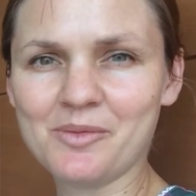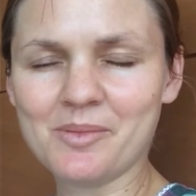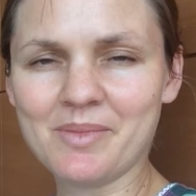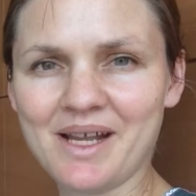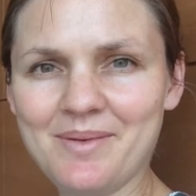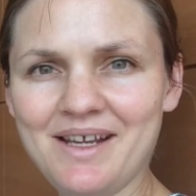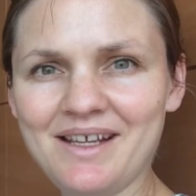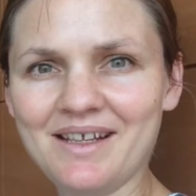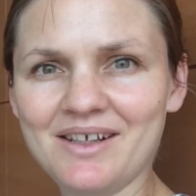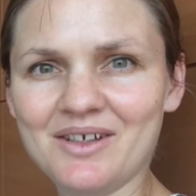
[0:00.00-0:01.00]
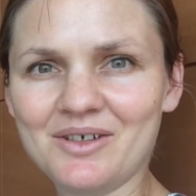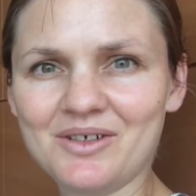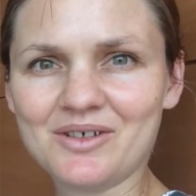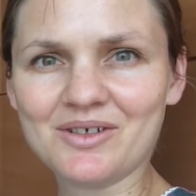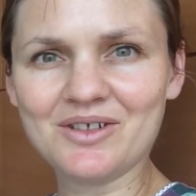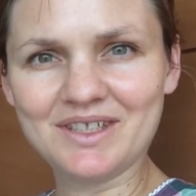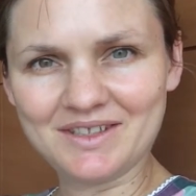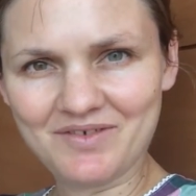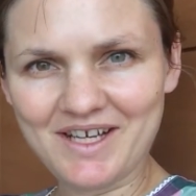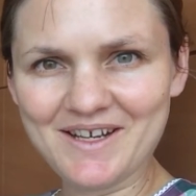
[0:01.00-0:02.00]
Urban Baby or on
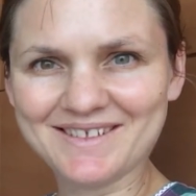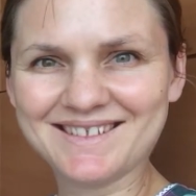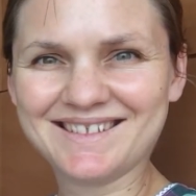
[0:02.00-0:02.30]
this video.